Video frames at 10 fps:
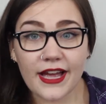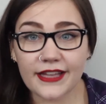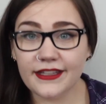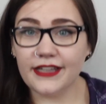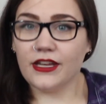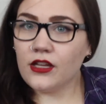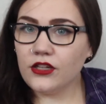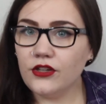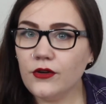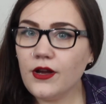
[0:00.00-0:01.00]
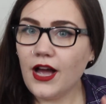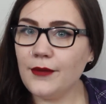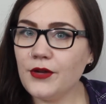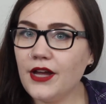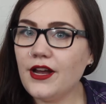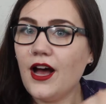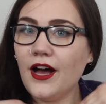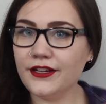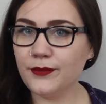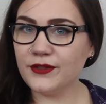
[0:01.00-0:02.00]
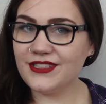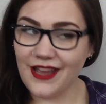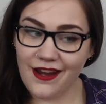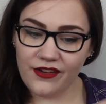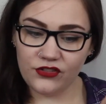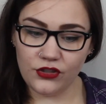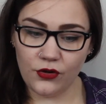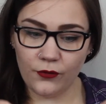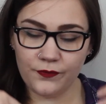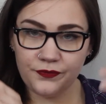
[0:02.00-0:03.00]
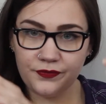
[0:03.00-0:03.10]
And like, you know, I'm not 100%, you know,